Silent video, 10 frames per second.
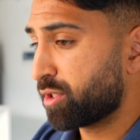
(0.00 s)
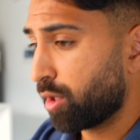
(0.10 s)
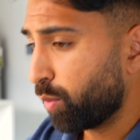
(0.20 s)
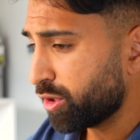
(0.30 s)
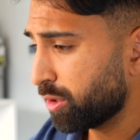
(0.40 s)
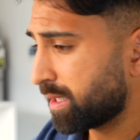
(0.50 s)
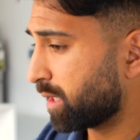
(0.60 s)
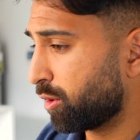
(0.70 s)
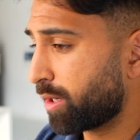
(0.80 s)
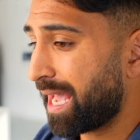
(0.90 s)
so I want you to
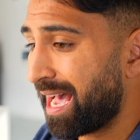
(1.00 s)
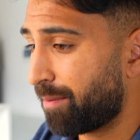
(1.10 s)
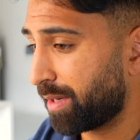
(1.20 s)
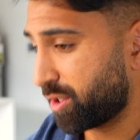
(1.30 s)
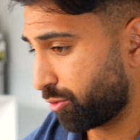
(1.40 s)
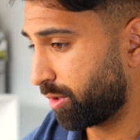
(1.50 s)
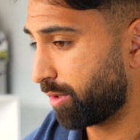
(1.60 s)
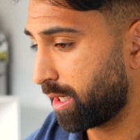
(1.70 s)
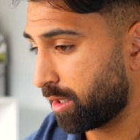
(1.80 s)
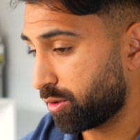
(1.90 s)
take a look at my screen right now.